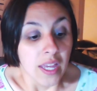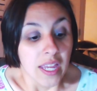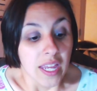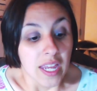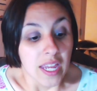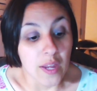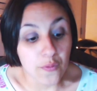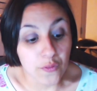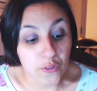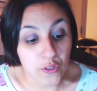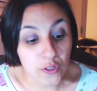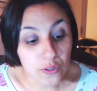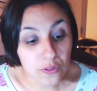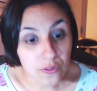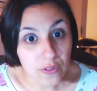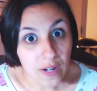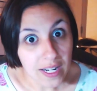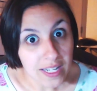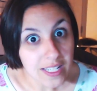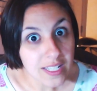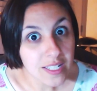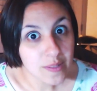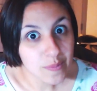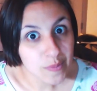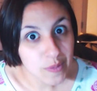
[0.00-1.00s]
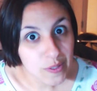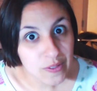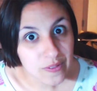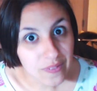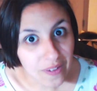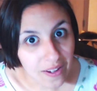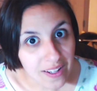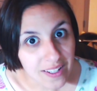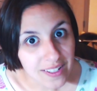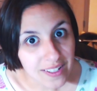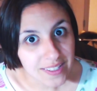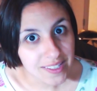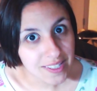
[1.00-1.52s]
If you're ready to move
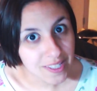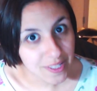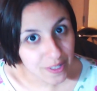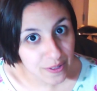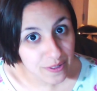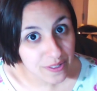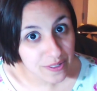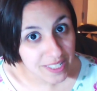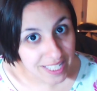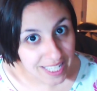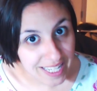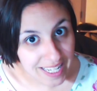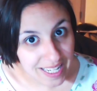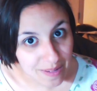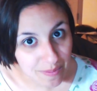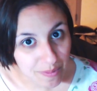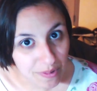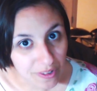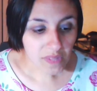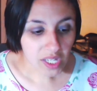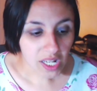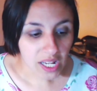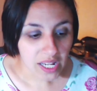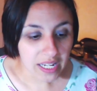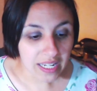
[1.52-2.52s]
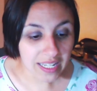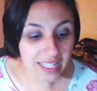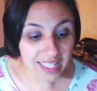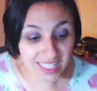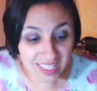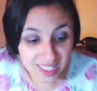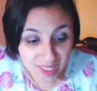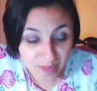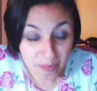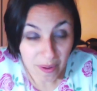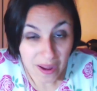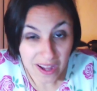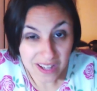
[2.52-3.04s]
on to a table, it
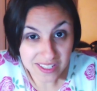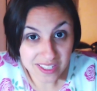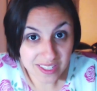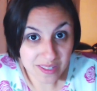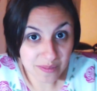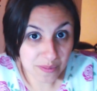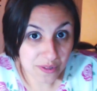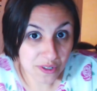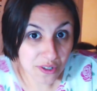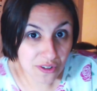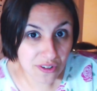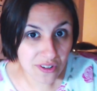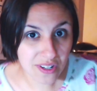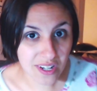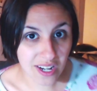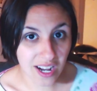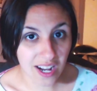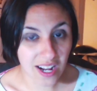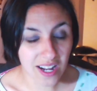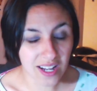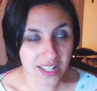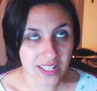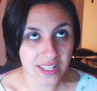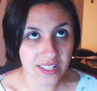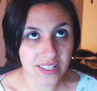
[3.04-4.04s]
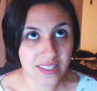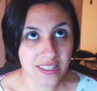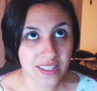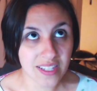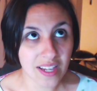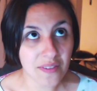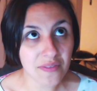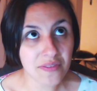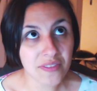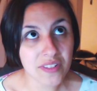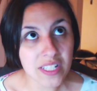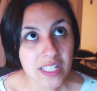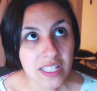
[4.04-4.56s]
is possible.
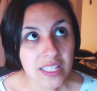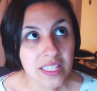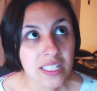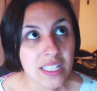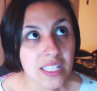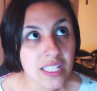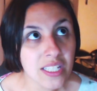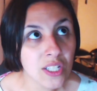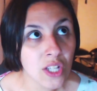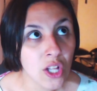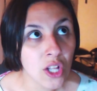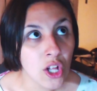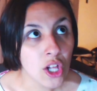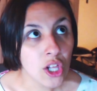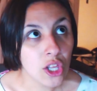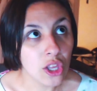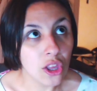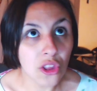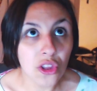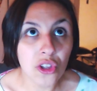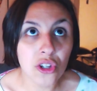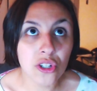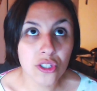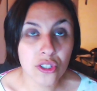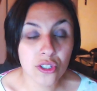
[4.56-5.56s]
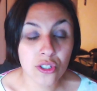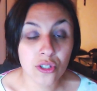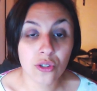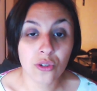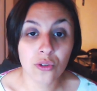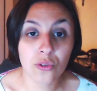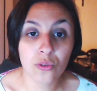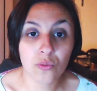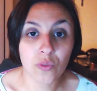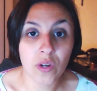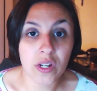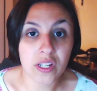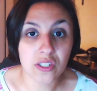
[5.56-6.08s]
Definitely look
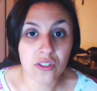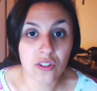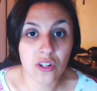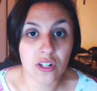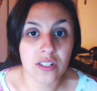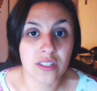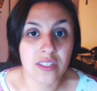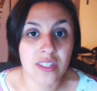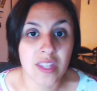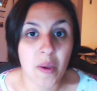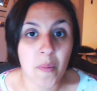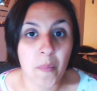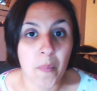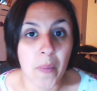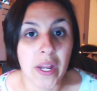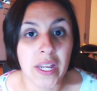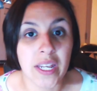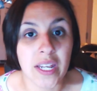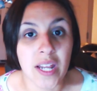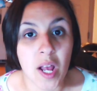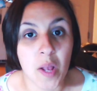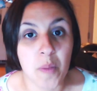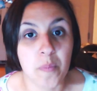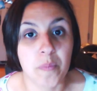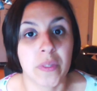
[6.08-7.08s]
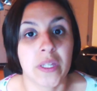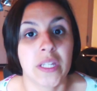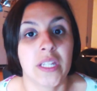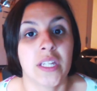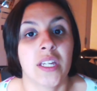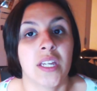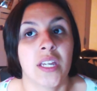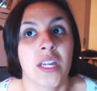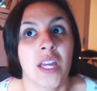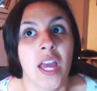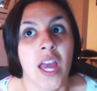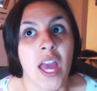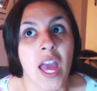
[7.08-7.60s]
to restaurants that might not
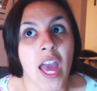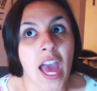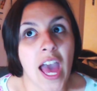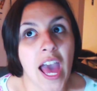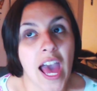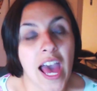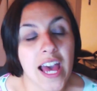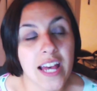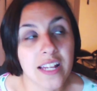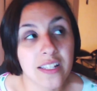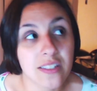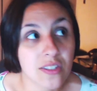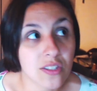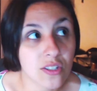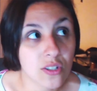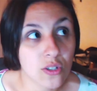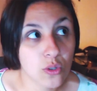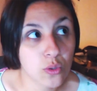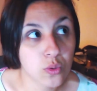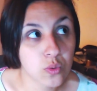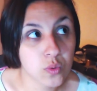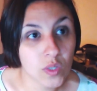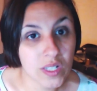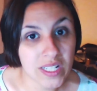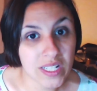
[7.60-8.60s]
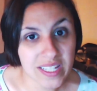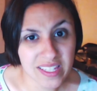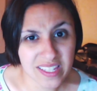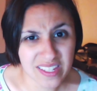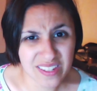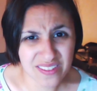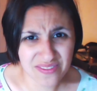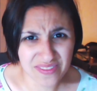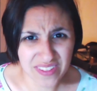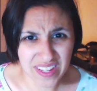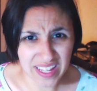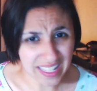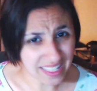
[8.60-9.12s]
be as crazy
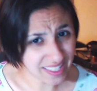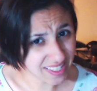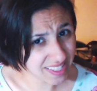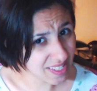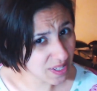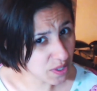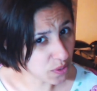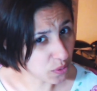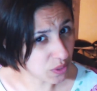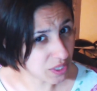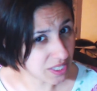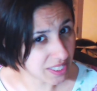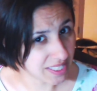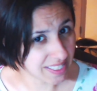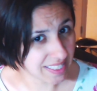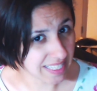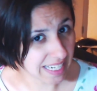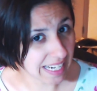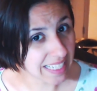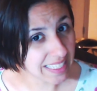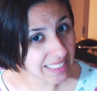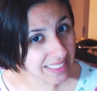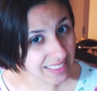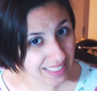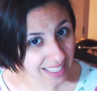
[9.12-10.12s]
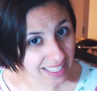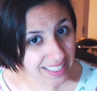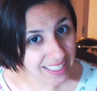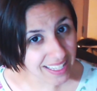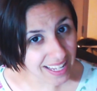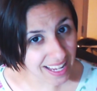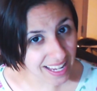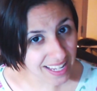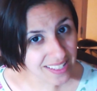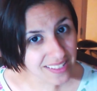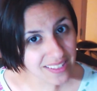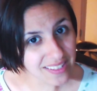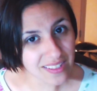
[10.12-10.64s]
fancy or date
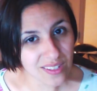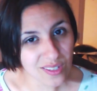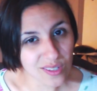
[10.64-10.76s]
night-esque.